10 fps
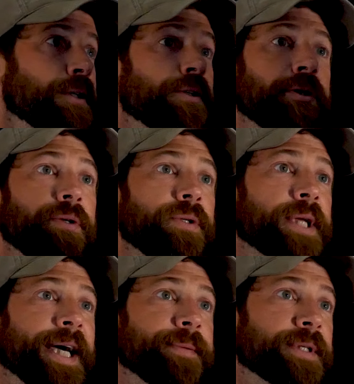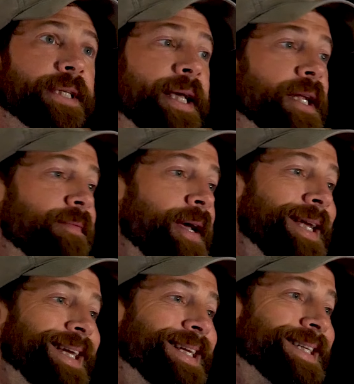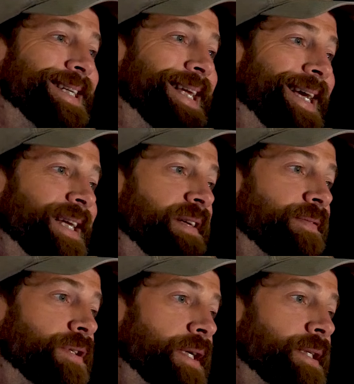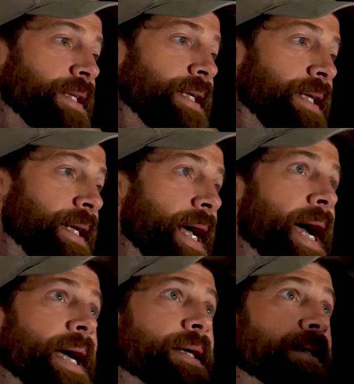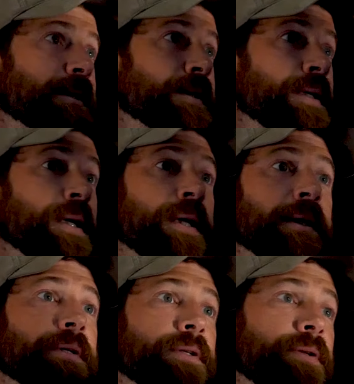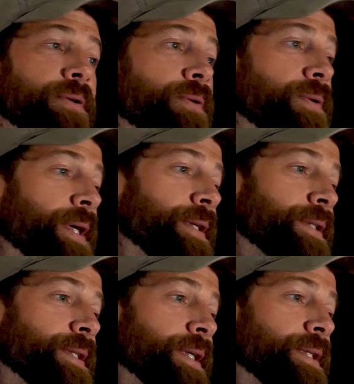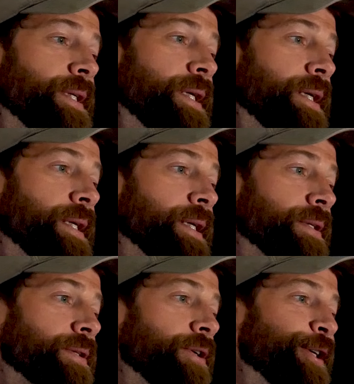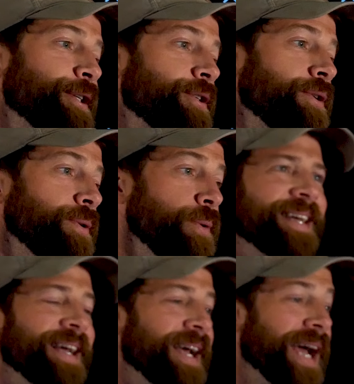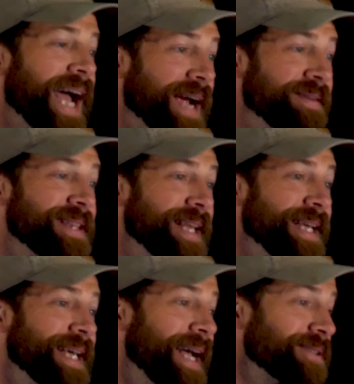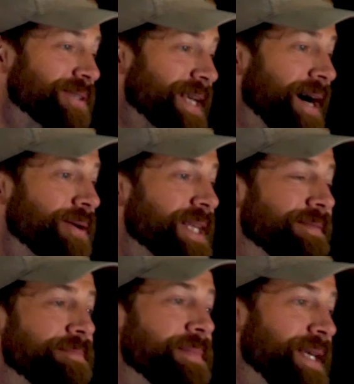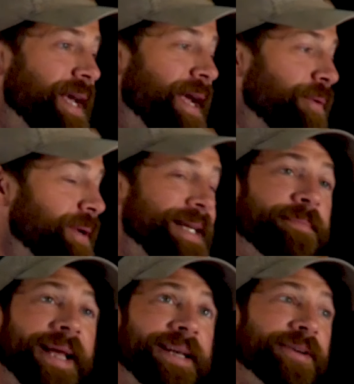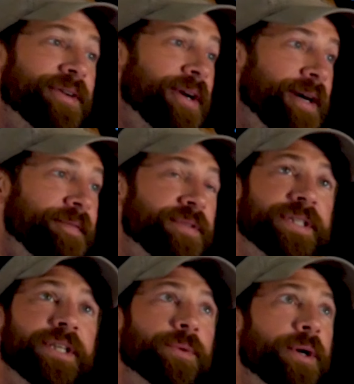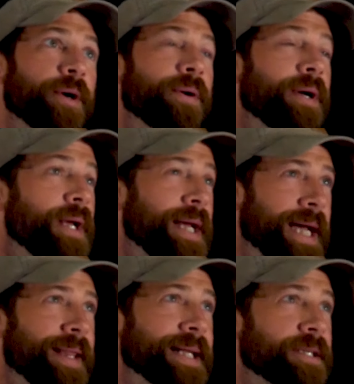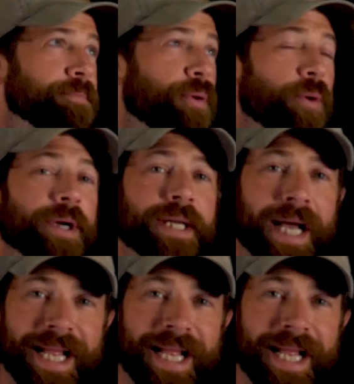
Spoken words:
2 times the negative 8 is a negative 16x. 2 and the 16 is 32. Everything cancels out, giving me a remainder of 0. And that's important.